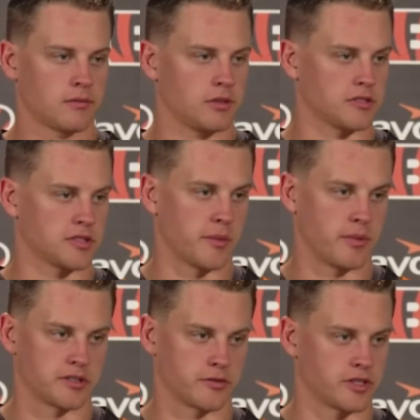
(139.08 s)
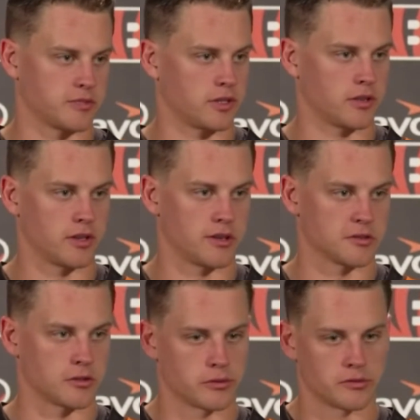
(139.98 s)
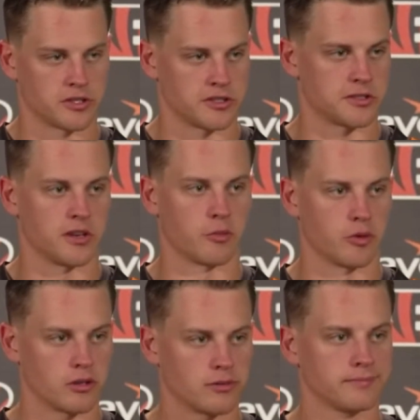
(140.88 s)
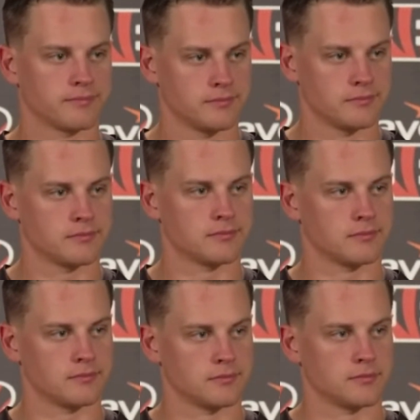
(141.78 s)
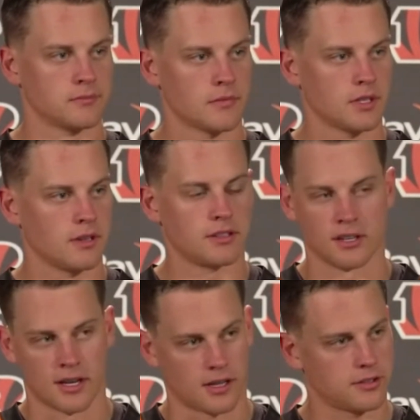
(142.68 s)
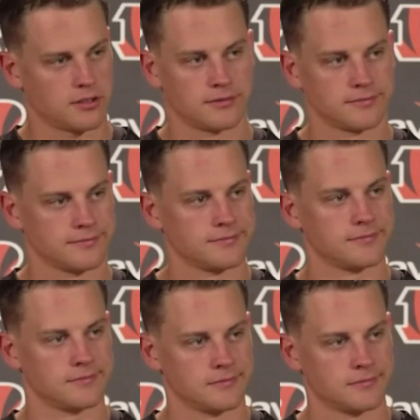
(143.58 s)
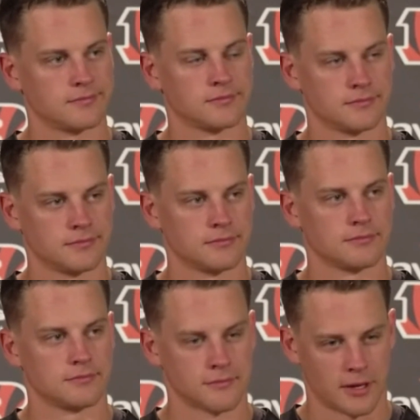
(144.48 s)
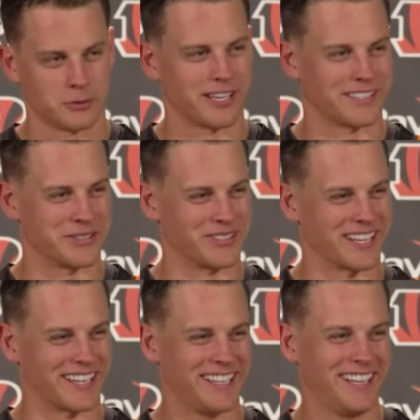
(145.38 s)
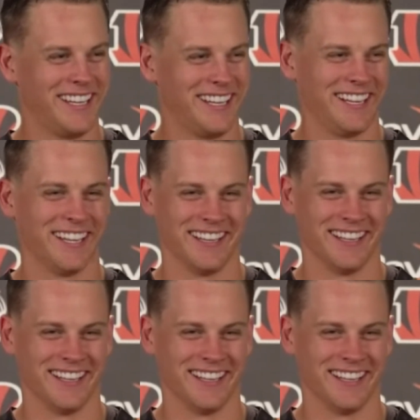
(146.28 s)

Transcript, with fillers: You know, some of my best friends played there, so it was good to see everybody. Did you meet LeBron? Did not. Do you want to meet LeBron? I would like to, yeah.